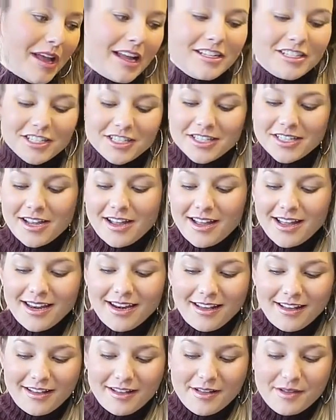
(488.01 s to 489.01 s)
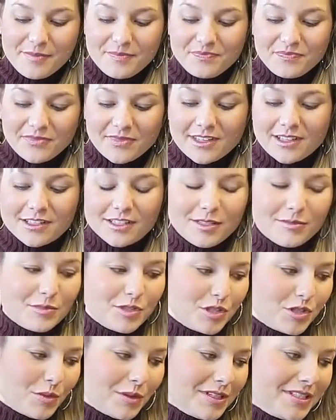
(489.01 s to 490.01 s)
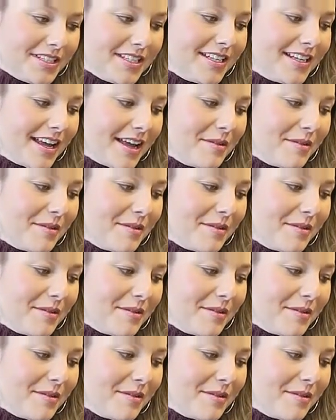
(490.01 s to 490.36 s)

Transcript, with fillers: I just got some shorts in.